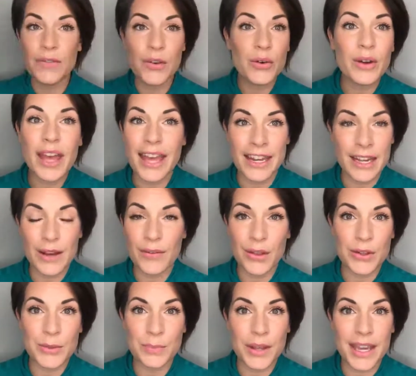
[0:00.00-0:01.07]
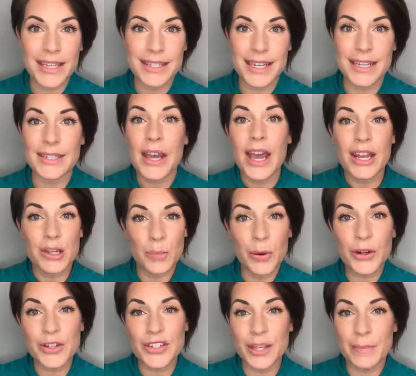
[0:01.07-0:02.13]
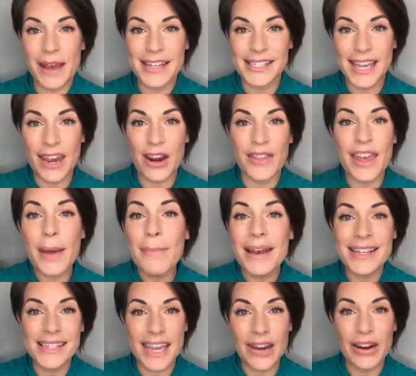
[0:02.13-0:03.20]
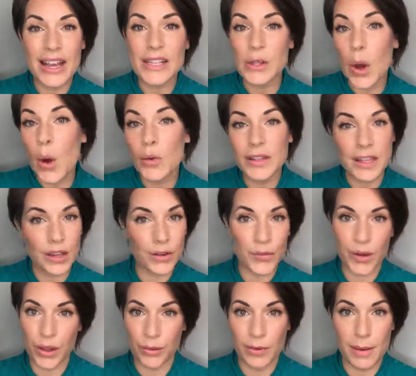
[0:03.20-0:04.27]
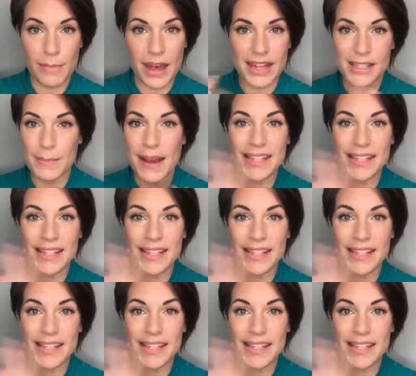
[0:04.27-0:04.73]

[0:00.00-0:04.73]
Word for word: if you go to any of those places and you purchase a mascara, that mascara is only good for three months.